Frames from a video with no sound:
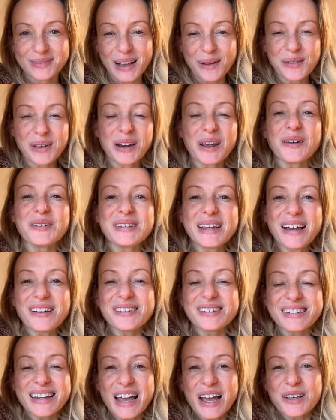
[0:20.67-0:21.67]
I'm going to go
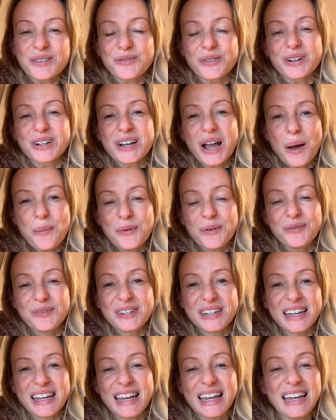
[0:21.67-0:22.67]
downstairs for a cup of
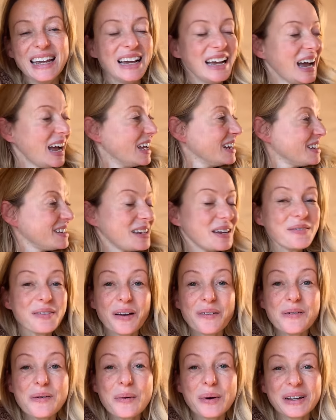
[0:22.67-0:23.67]
tea and see if
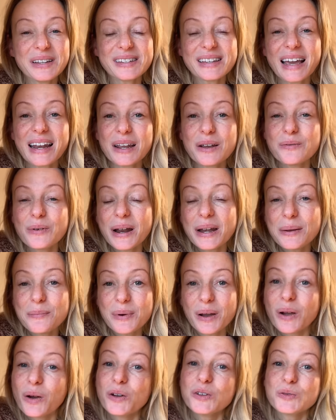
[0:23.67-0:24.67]
everyone is getting ready,
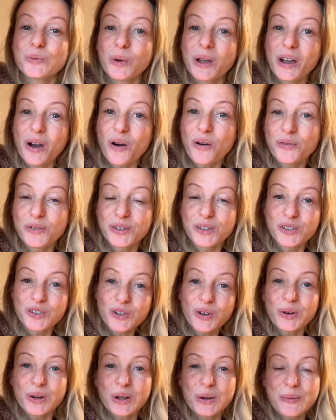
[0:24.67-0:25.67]
because we're off to
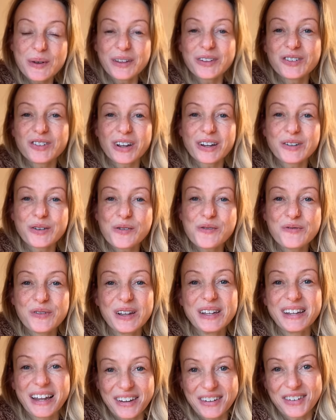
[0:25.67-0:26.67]
John and Kamel's chateau for
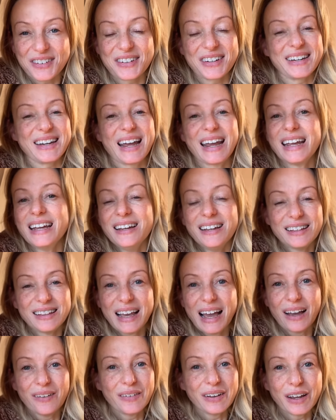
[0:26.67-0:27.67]
lunch today.
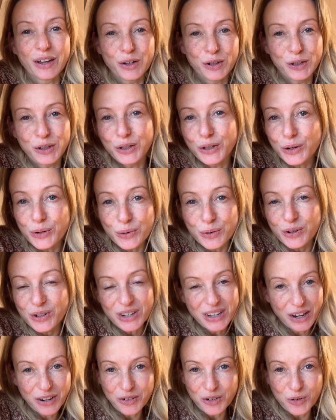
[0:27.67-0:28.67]
They're having a huge
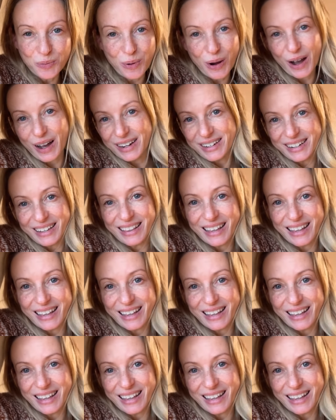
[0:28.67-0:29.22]
lunch party